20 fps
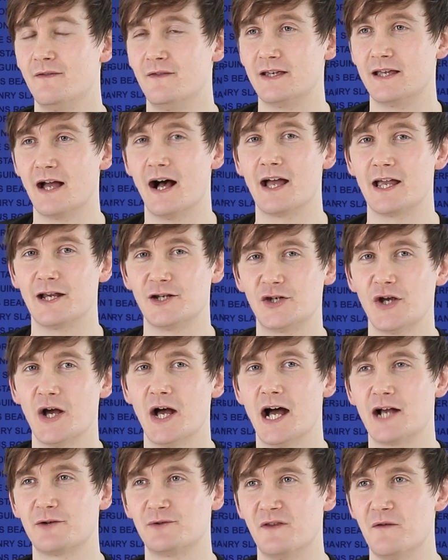the guy in
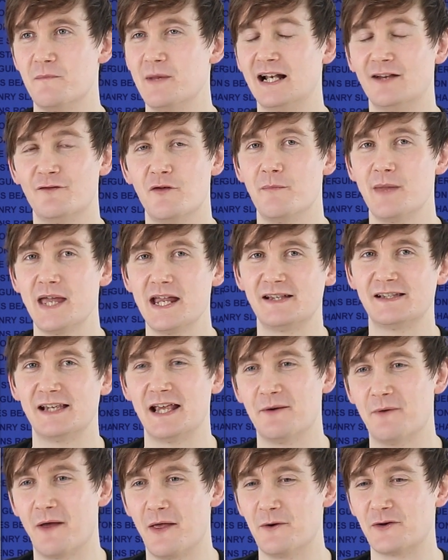charge was in the middle of a
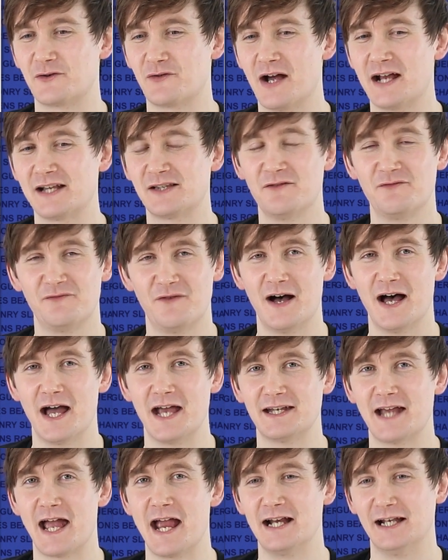meeting where they were trying to
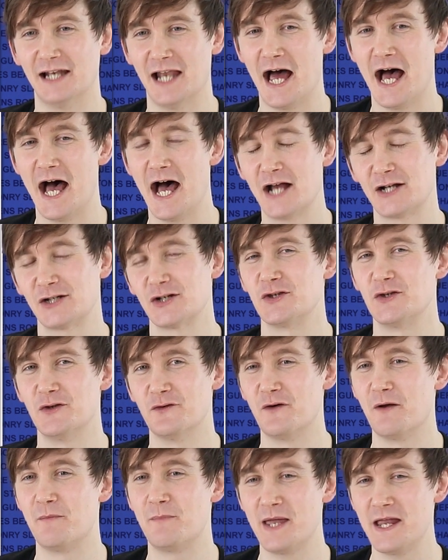find a large
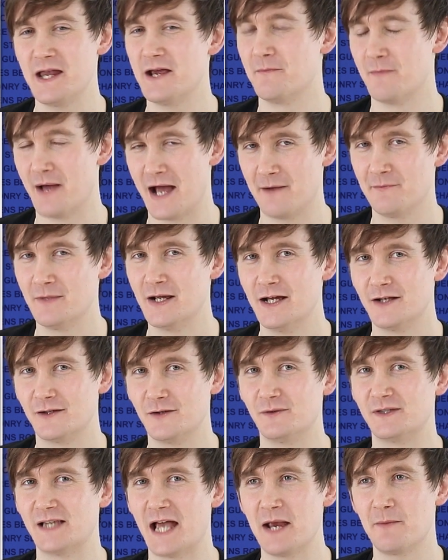European man
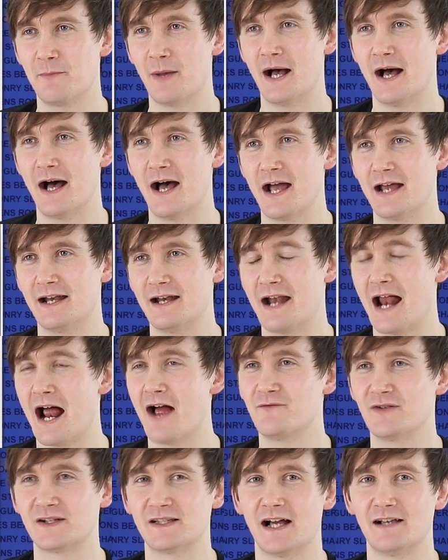to take part in an
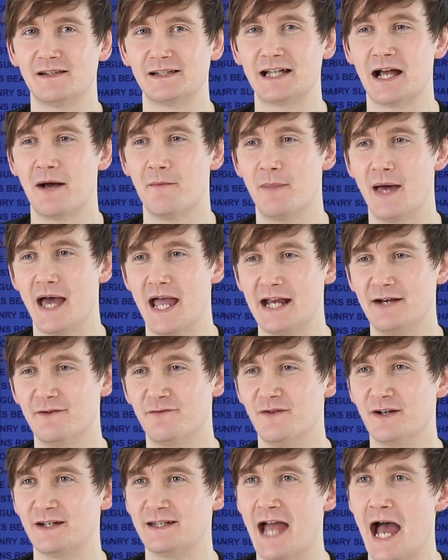advertising campaign
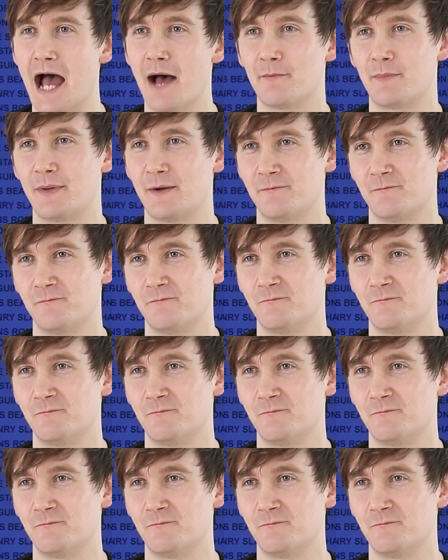for Gap.